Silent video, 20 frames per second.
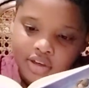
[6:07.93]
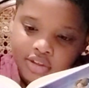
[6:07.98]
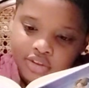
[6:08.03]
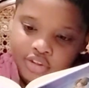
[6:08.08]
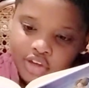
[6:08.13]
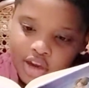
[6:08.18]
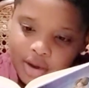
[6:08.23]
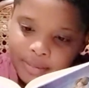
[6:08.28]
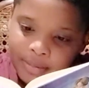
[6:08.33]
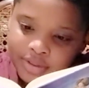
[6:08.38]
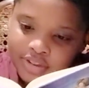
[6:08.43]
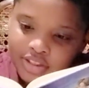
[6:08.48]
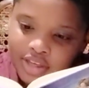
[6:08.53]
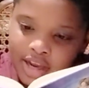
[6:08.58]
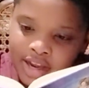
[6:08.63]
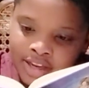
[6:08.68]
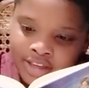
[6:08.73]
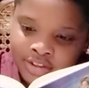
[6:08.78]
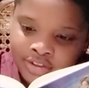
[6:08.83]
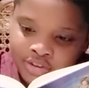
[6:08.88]
Thomas'
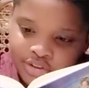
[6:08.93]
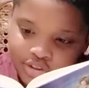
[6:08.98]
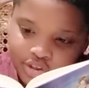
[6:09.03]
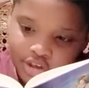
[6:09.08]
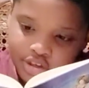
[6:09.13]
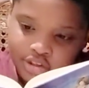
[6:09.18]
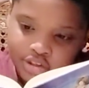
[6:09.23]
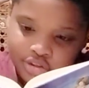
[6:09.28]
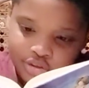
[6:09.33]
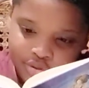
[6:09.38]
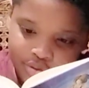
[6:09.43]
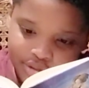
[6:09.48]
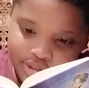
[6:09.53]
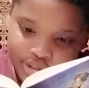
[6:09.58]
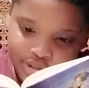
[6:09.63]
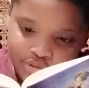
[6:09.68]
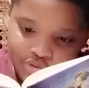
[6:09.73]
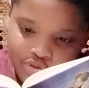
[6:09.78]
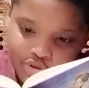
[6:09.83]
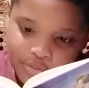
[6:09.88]
eyes darted toward
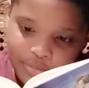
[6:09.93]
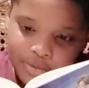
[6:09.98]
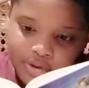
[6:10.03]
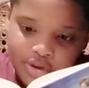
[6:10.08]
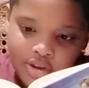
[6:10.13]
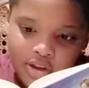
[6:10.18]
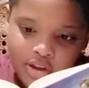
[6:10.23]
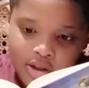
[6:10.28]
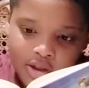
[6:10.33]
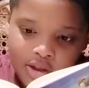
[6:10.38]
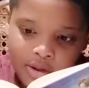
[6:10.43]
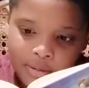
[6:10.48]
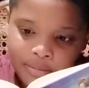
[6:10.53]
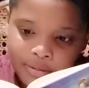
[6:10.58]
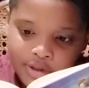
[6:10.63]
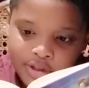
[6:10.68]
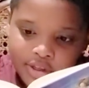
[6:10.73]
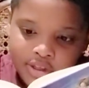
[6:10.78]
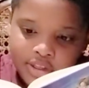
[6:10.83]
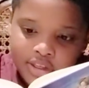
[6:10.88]
his room.
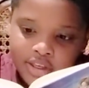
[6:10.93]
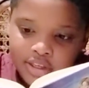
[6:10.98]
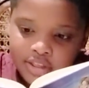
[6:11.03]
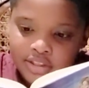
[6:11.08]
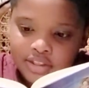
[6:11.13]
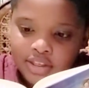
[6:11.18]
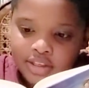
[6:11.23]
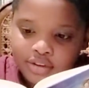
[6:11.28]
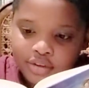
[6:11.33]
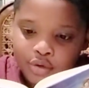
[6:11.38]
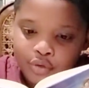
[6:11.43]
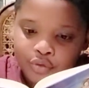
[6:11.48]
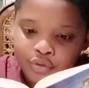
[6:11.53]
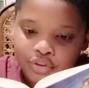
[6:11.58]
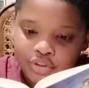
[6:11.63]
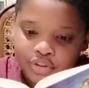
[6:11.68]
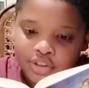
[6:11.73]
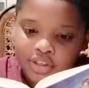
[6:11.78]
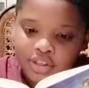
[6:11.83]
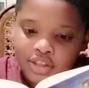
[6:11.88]
He said
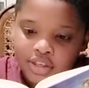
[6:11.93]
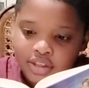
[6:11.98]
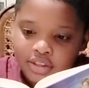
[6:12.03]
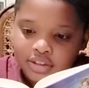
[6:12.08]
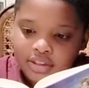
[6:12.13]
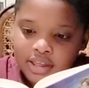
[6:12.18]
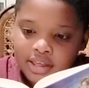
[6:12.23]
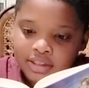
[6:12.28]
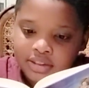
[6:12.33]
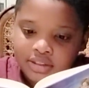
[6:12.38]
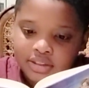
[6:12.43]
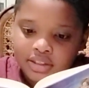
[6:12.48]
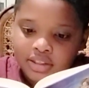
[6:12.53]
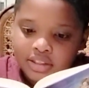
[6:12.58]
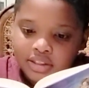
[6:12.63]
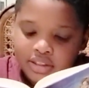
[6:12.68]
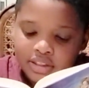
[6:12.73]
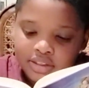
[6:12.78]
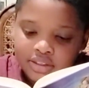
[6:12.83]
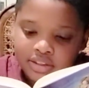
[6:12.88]
nervously, that's
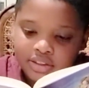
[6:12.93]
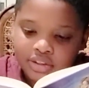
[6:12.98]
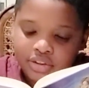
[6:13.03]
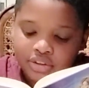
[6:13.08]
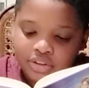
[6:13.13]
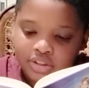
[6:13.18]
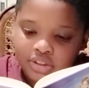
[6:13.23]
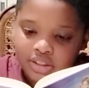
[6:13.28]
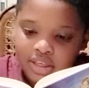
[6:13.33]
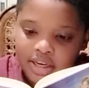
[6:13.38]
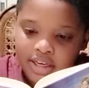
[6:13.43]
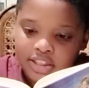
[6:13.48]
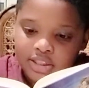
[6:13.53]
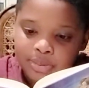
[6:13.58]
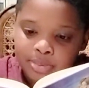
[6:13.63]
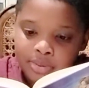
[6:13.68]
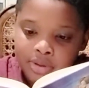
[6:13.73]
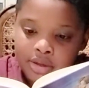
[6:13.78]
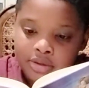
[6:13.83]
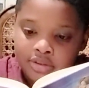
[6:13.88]
this year's
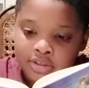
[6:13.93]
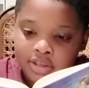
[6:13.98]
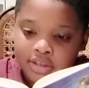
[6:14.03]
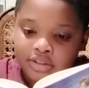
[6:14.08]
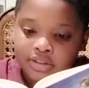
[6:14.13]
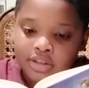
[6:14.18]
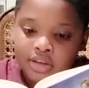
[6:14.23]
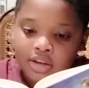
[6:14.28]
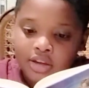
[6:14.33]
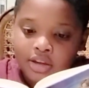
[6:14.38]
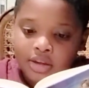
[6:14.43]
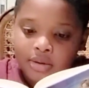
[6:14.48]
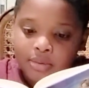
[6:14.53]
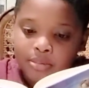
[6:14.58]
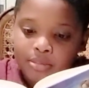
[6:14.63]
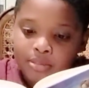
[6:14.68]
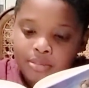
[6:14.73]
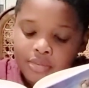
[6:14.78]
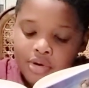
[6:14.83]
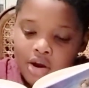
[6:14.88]
science project.
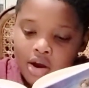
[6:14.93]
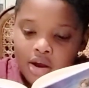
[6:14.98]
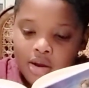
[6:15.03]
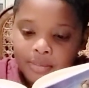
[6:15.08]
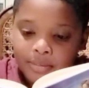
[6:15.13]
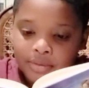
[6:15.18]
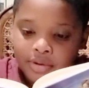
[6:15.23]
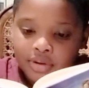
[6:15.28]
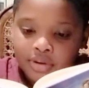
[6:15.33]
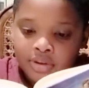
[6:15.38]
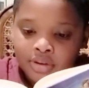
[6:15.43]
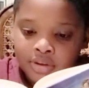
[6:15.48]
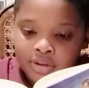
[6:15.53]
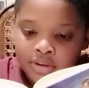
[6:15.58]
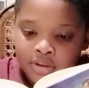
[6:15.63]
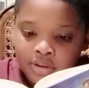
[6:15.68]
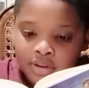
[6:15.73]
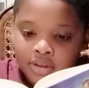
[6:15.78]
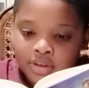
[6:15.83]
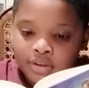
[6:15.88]
Mom.
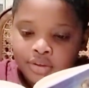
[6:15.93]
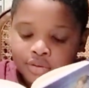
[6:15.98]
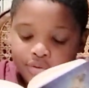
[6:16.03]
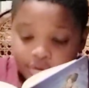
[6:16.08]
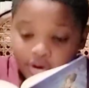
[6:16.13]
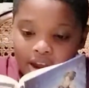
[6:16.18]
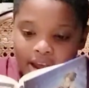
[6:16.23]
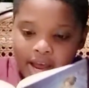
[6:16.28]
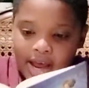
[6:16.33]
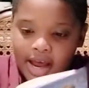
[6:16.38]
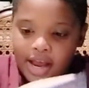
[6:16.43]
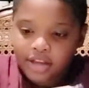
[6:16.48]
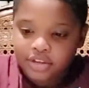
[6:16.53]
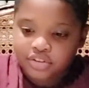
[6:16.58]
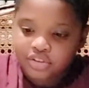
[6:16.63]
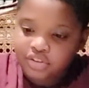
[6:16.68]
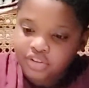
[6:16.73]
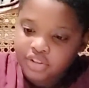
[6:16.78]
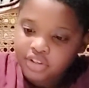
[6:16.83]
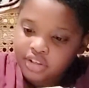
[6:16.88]

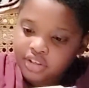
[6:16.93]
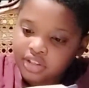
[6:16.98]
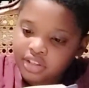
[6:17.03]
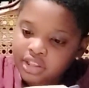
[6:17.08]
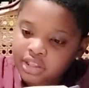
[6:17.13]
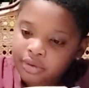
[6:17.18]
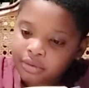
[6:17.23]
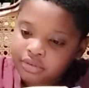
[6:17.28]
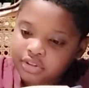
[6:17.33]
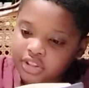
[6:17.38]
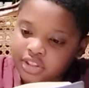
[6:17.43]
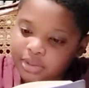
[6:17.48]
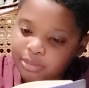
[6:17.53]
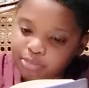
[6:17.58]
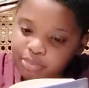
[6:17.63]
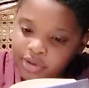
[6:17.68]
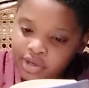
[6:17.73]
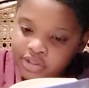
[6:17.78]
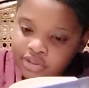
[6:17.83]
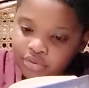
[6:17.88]
Crash! There was a
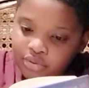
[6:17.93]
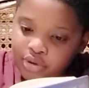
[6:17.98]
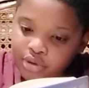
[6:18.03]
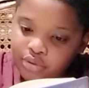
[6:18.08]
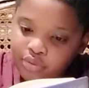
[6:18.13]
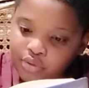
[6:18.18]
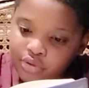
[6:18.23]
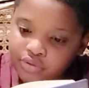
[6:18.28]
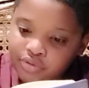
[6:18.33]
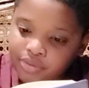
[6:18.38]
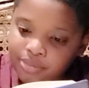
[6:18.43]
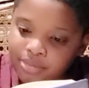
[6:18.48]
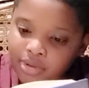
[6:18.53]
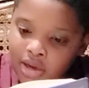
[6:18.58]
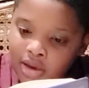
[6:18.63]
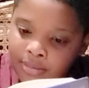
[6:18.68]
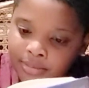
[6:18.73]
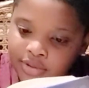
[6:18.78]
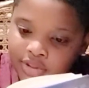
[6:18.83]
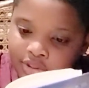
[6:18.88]
splintering noise in
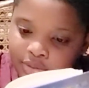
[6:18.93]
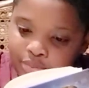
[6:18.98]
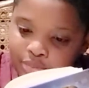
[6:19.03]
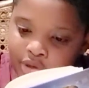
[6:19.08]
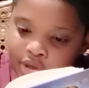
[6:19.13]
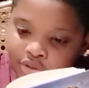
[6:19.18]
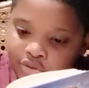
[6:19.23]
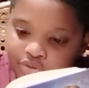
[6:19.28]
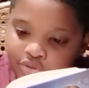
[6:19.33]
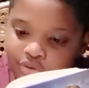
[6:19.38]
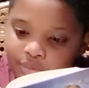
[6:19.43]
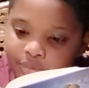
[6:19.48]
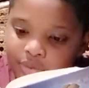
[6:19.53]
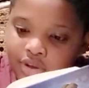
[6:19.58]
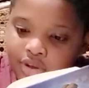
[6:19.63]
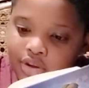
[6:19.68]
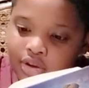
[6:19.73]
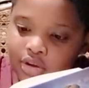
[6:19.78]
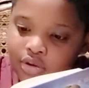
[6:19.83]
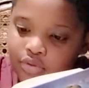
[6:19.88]
Thomas's bedroom.
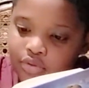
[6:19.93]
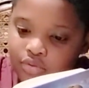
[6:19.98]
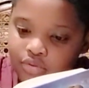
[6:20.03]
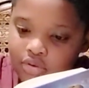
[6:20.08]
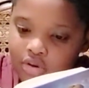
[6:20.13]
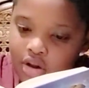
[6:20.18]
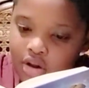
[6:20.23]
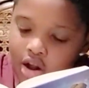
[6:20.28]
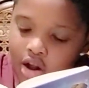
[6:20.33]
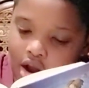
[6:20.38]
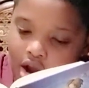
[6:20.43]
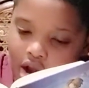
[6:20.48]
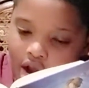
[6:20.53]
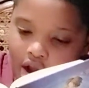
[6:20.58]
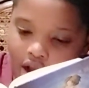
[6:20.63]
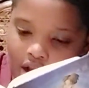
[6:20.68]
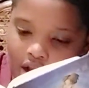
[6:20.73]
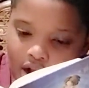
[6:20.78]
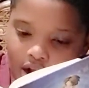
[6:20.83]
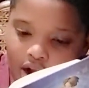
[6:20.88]

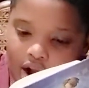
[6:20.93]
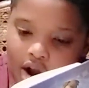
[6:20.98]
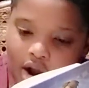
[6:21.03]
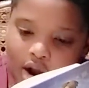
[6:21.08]
Roar!